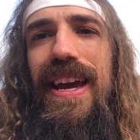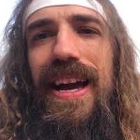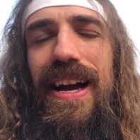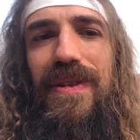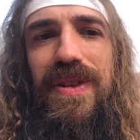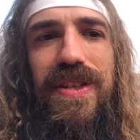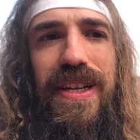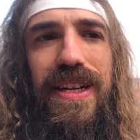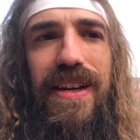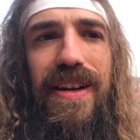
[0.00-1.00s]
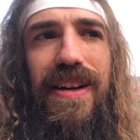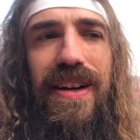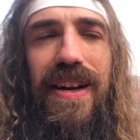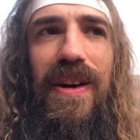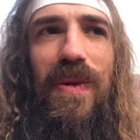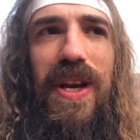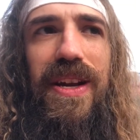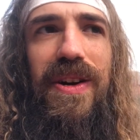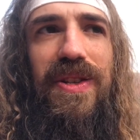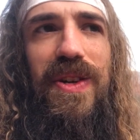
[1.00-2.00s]
It was a
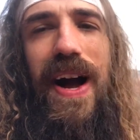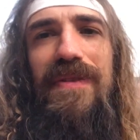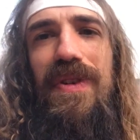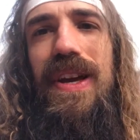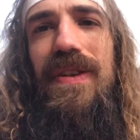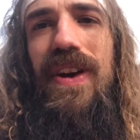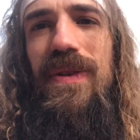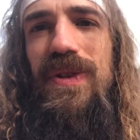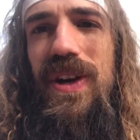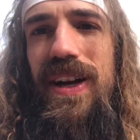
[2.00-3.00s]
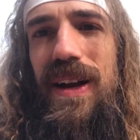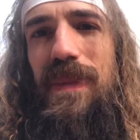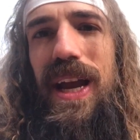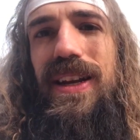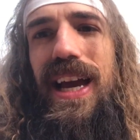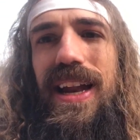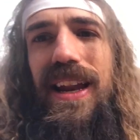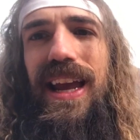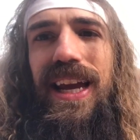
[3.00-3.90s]
week or so after the event. We still hadn't got paid yet.